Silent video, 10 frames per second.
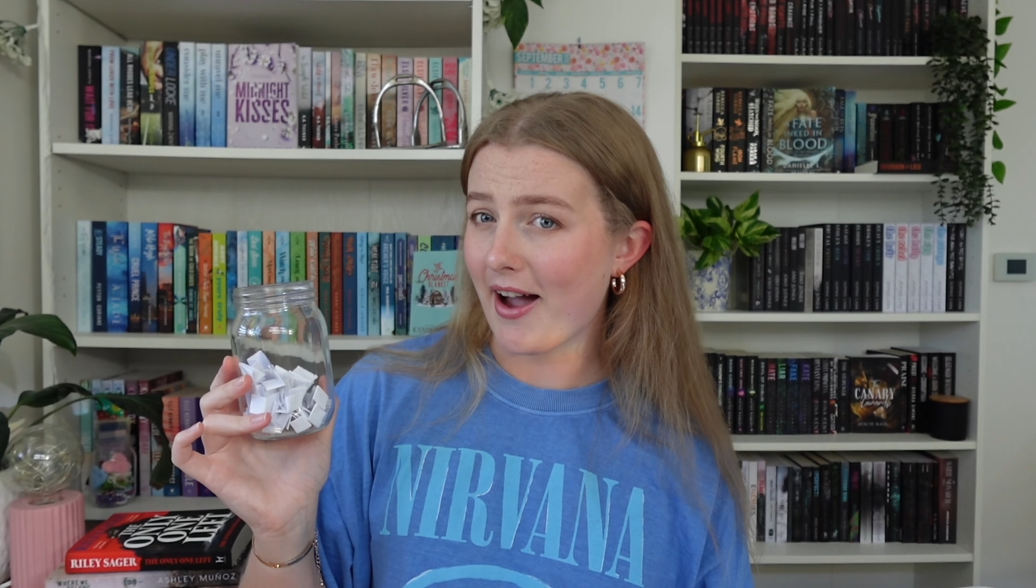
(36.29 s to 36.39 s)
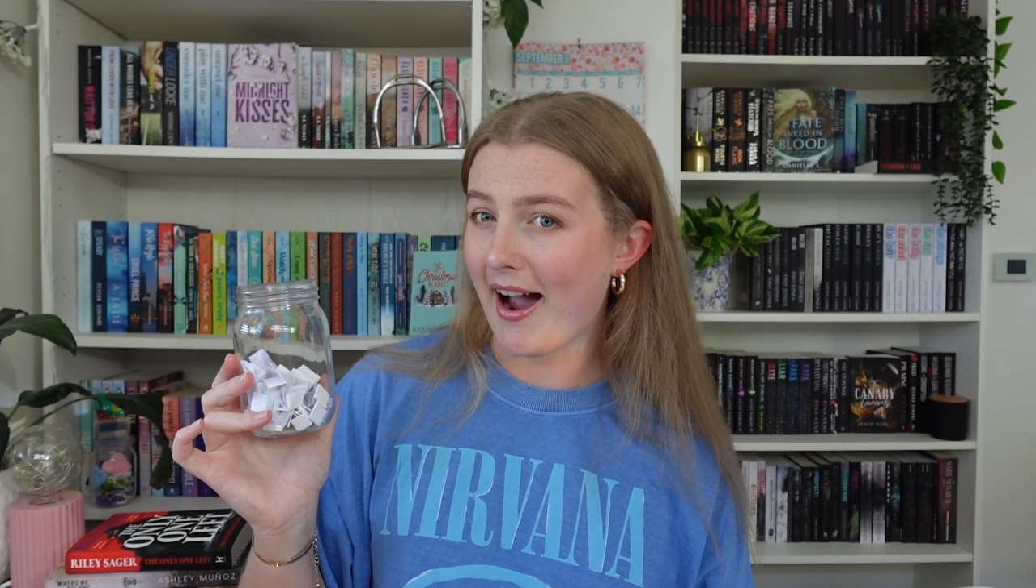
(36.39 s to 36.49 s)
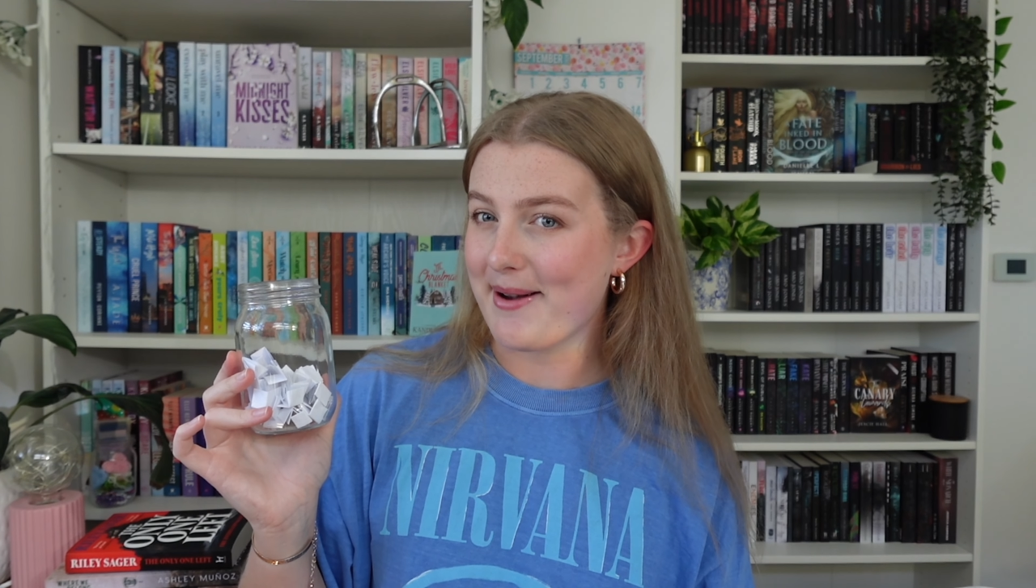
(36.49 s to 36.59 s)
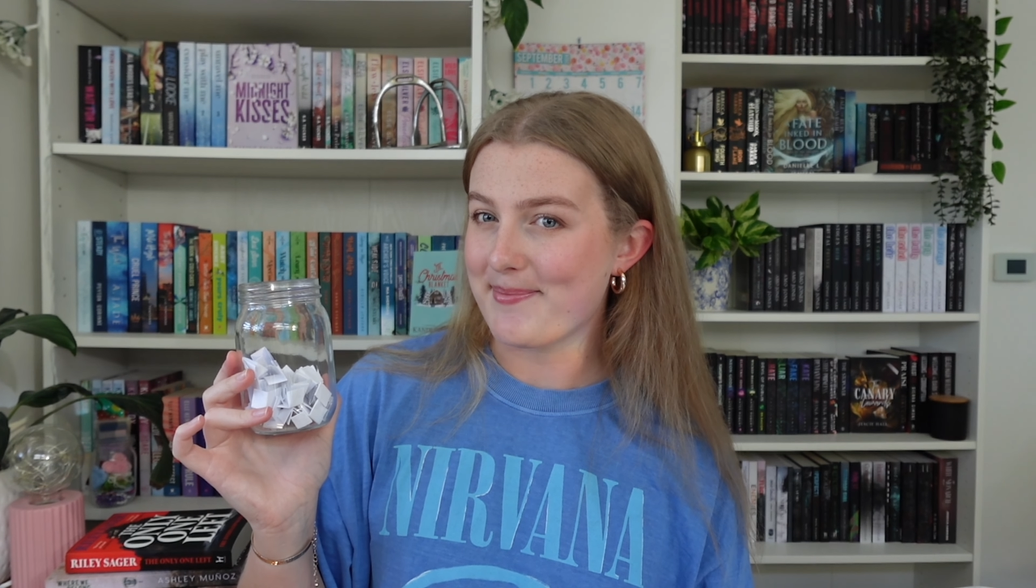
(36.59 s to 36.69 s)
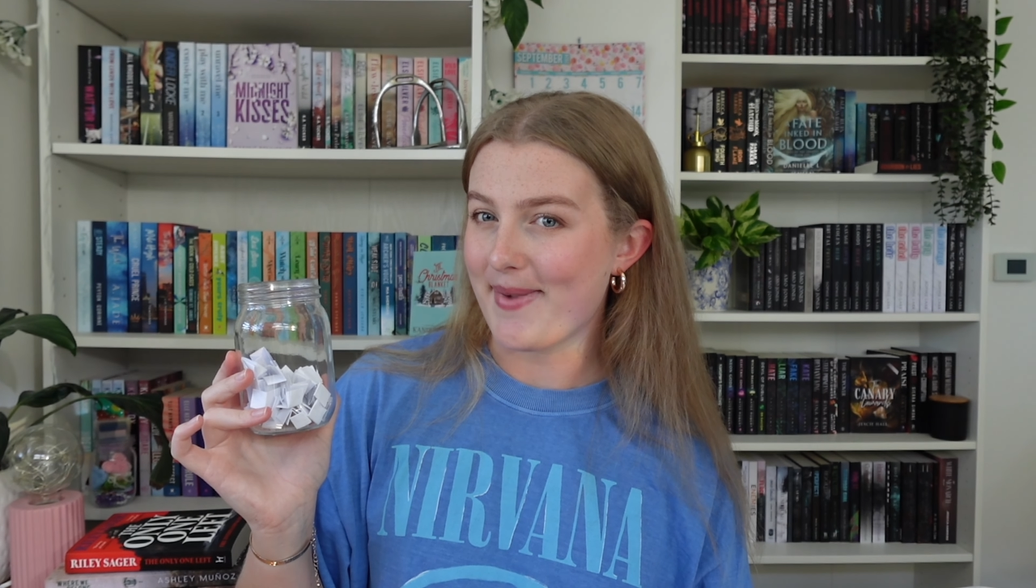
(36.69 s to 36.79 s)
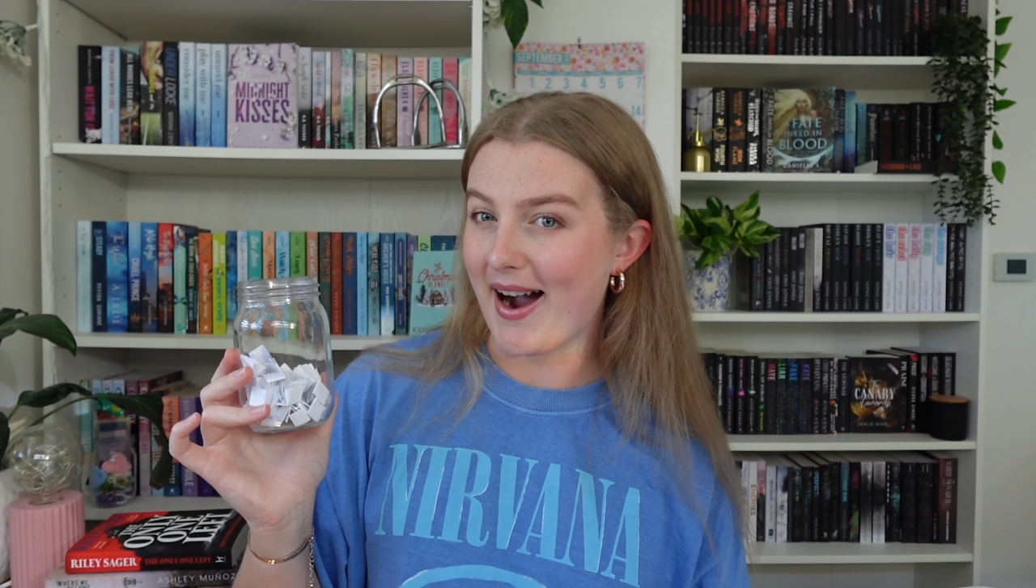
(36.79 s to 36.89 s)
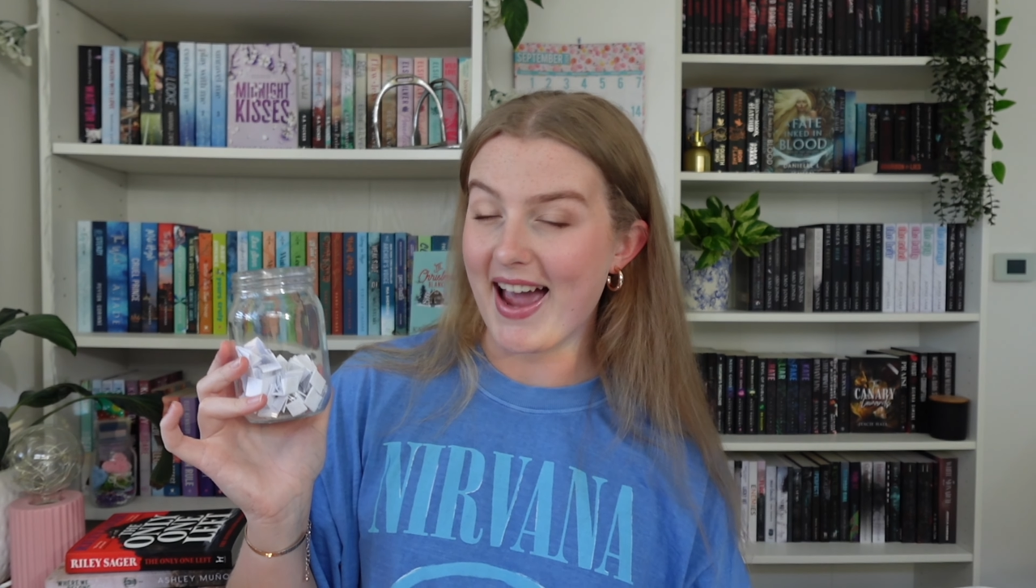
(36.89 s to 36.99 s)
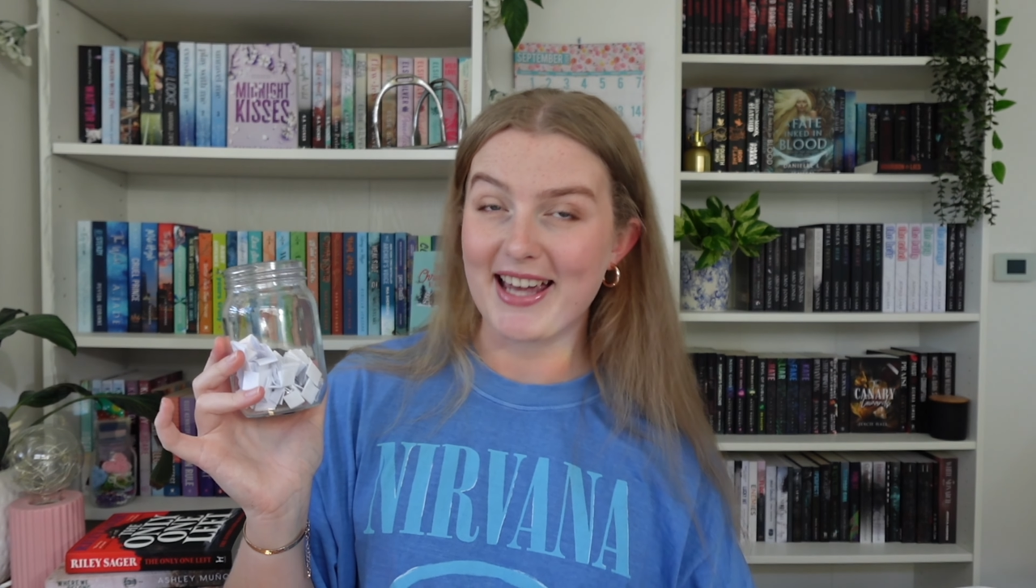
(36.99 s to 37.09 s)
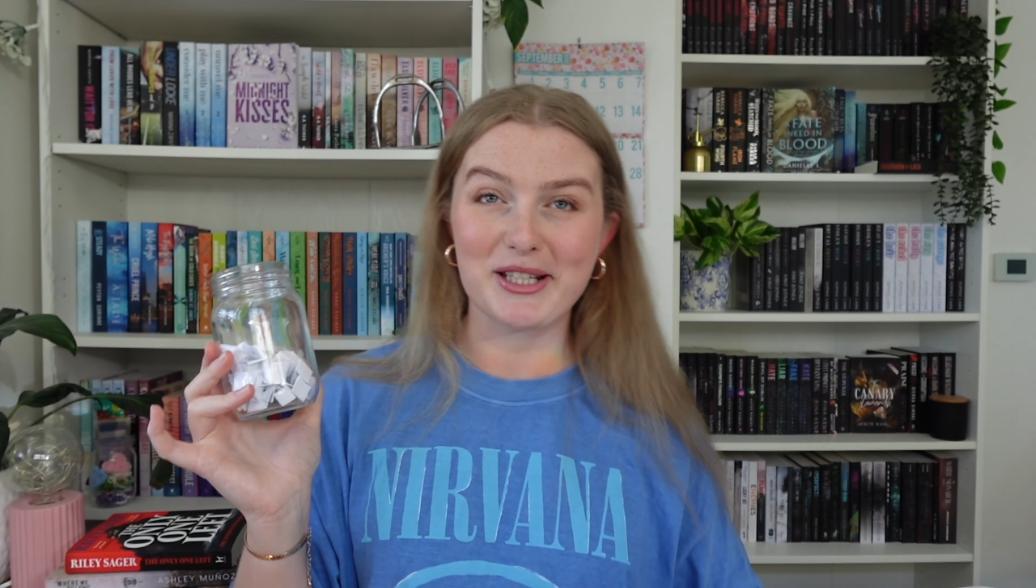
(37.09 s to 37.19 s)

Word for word: I might